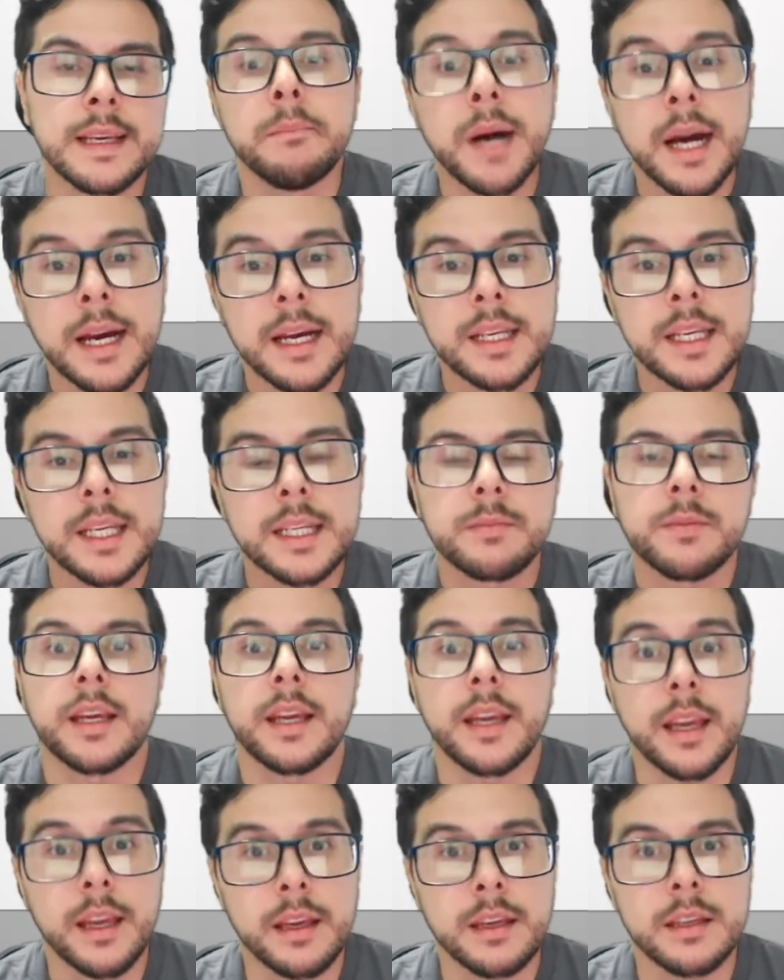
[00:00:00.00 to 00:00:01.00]
But
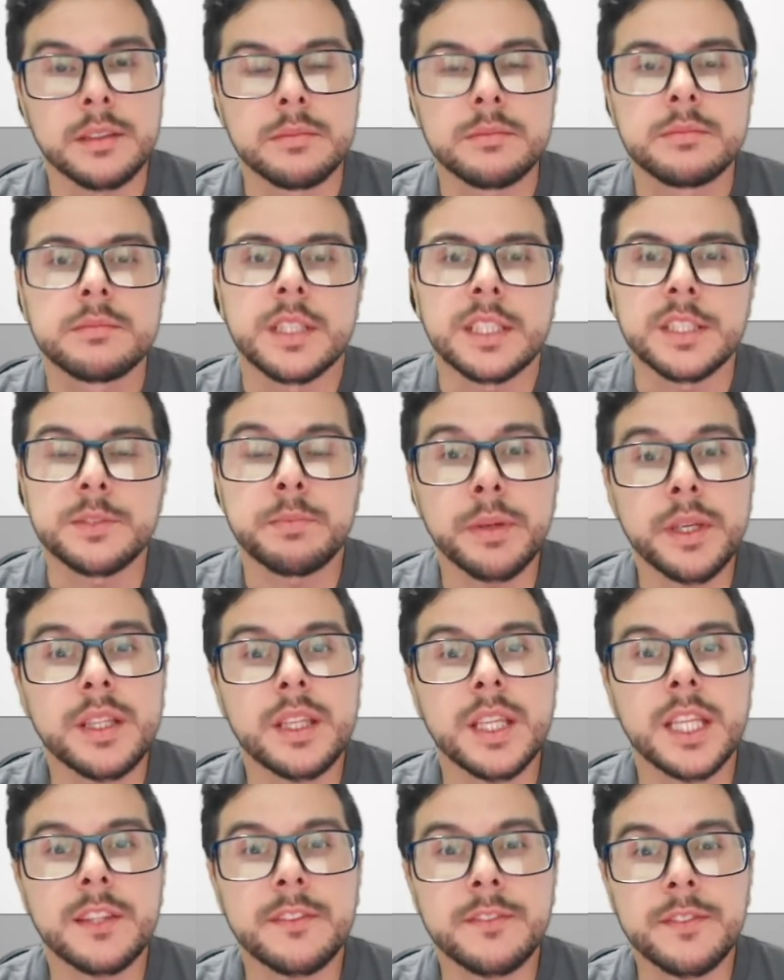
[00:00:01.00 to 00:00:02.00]
again,
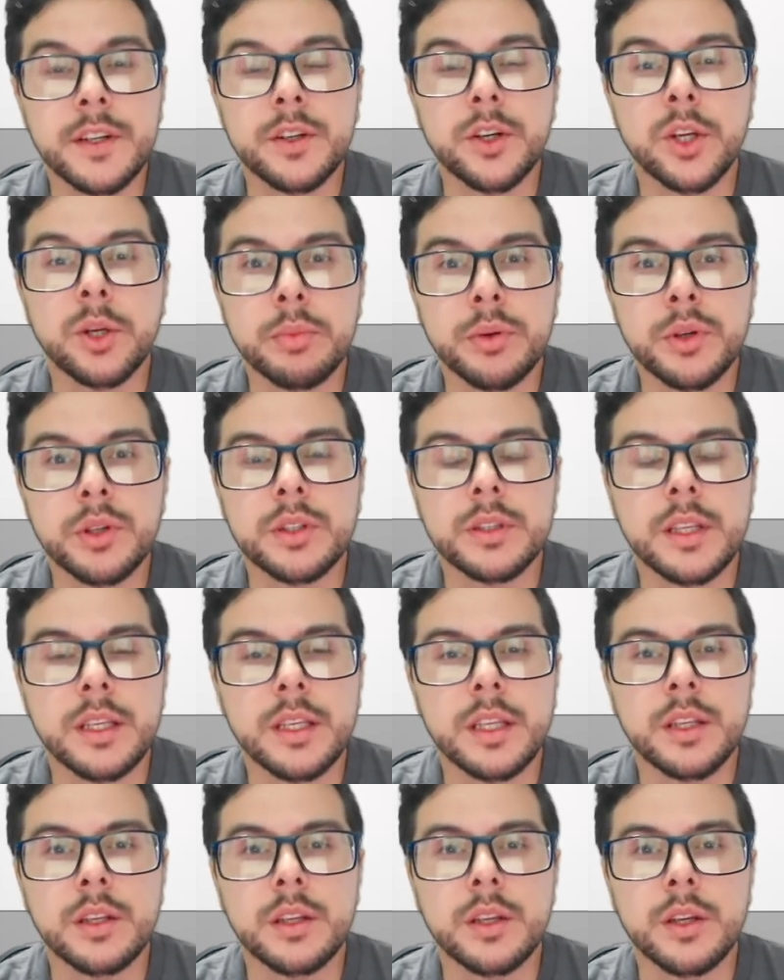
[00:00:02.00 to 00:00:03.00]
speed is very
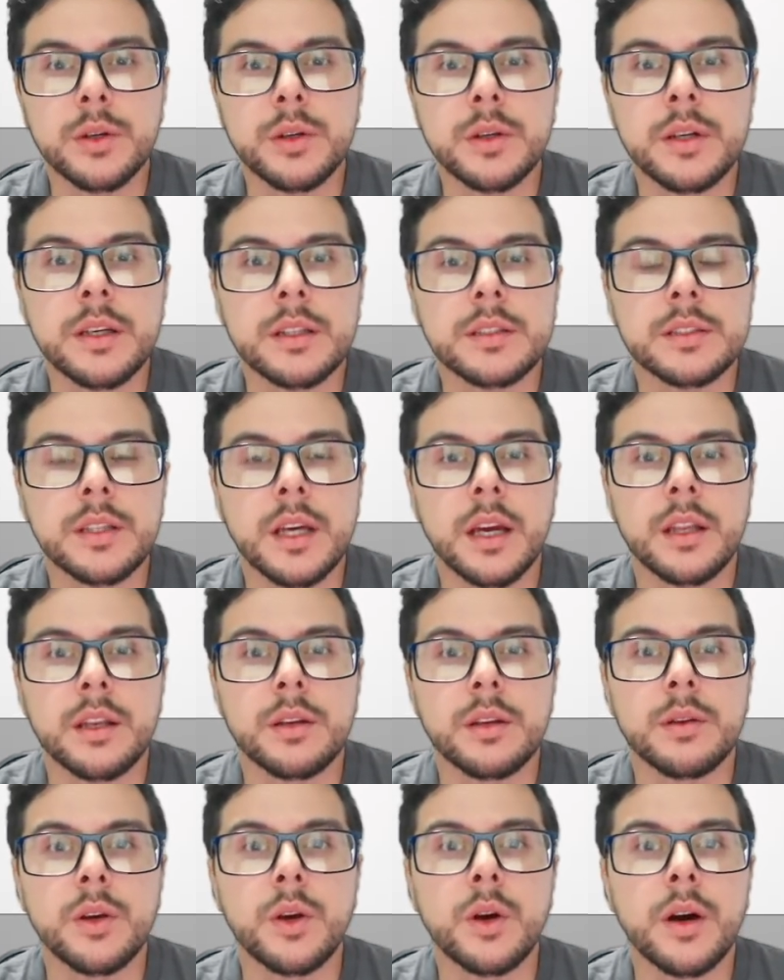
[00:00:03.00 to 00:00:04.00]
important in UX
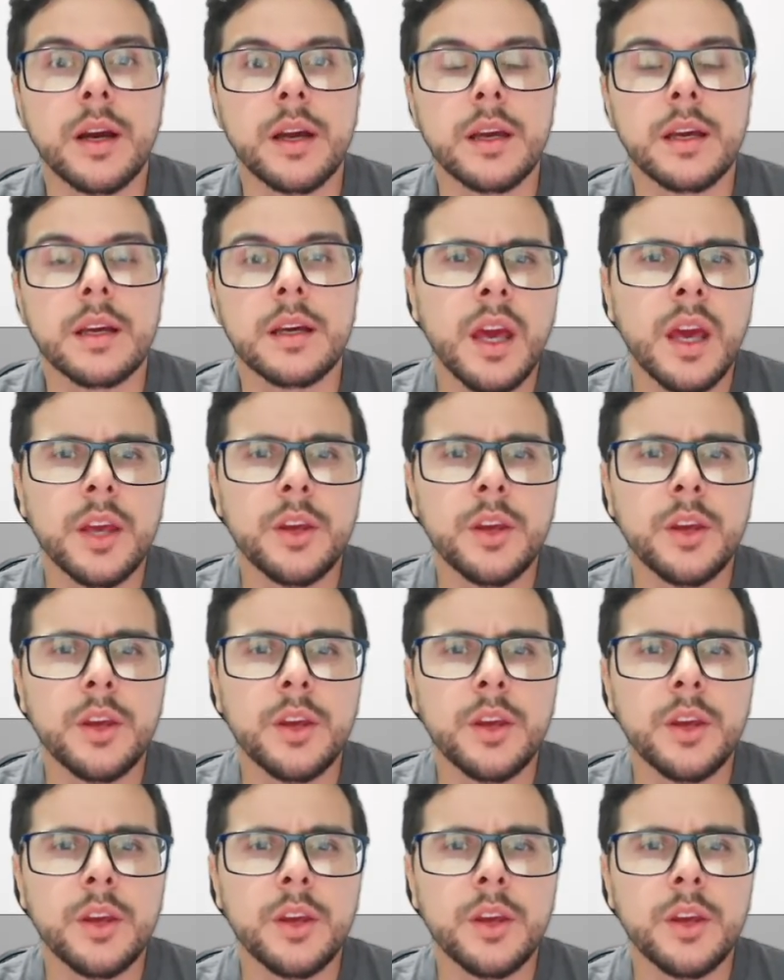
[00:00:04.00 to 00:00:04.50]
and UI,